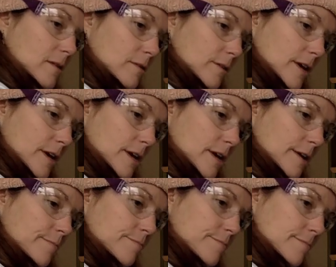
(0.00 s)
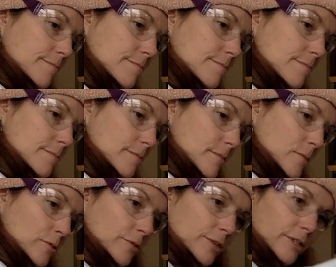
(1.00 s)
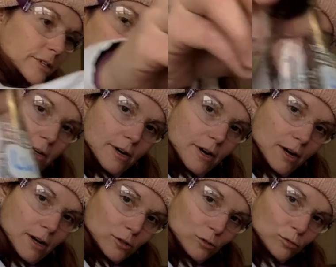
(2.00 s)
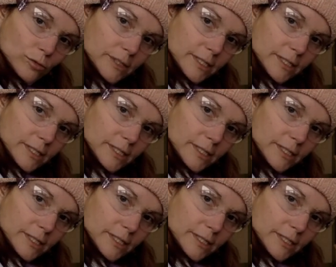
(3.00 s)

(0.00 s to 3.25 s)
Okay. You see? We'll